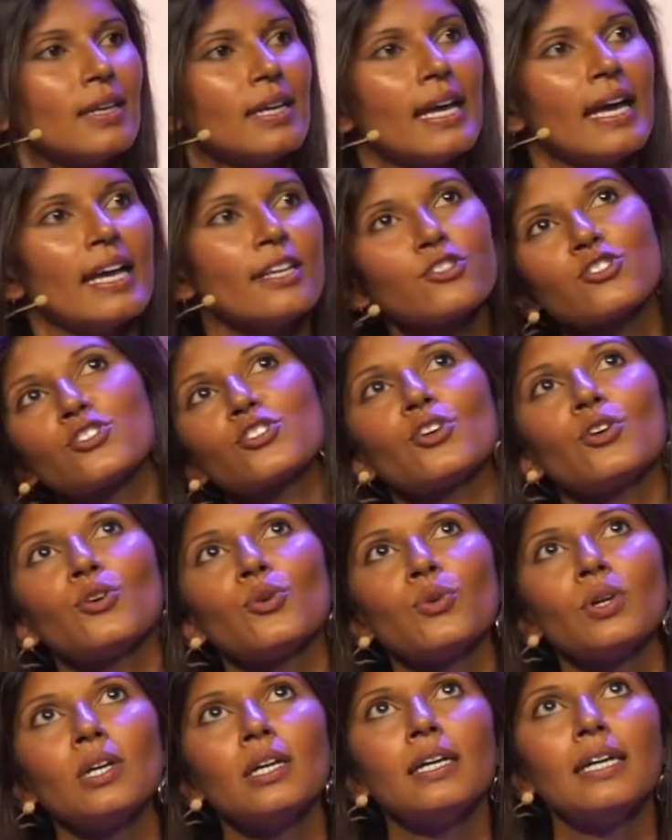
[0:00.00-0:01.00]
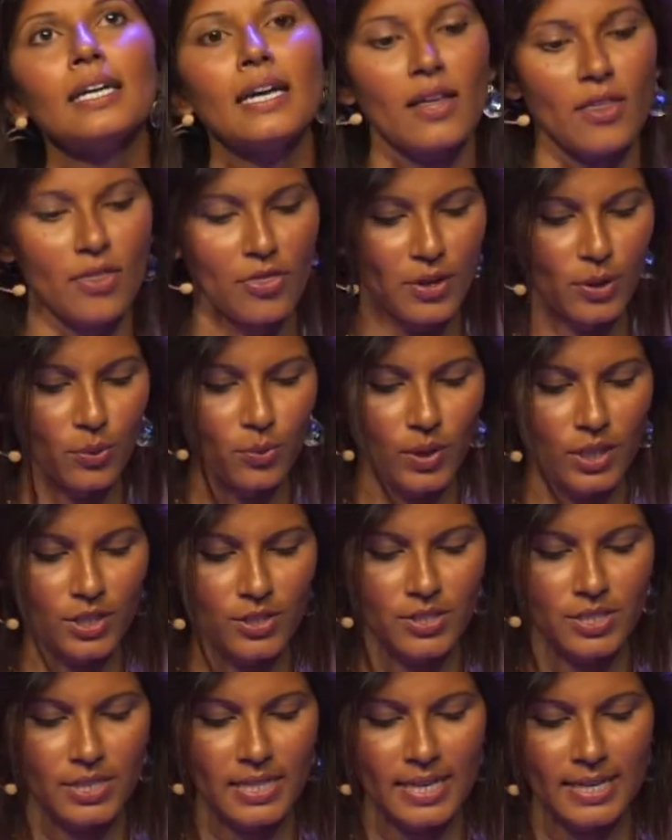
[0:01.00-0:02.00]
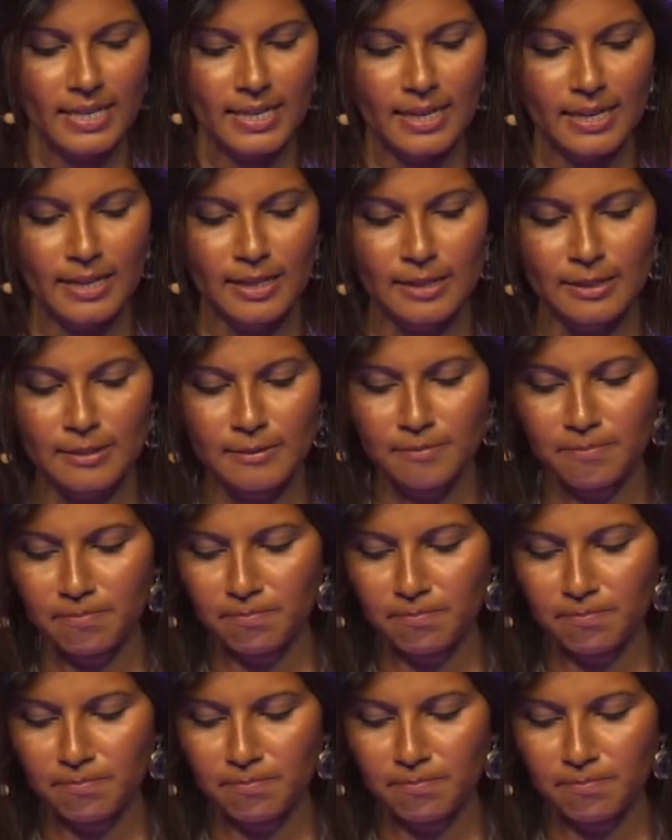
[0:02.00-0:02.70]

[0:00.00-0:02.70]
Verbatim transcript: And so uh, there was a uh,